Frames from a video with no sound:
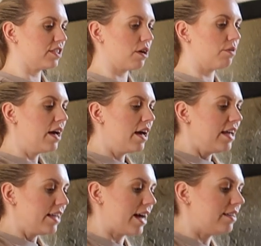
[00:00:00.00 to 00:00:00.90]
So
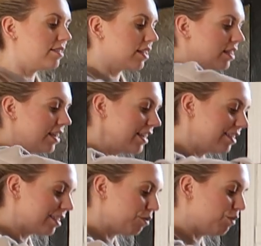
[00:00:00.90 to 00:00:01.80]
yes,
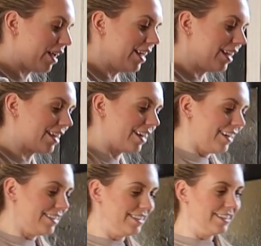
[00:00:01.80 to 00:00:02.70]
this week
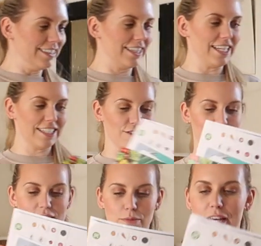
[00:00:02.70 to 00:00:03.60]
Oh, these are the
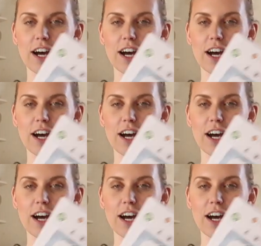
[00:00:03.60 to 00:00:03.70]
recipe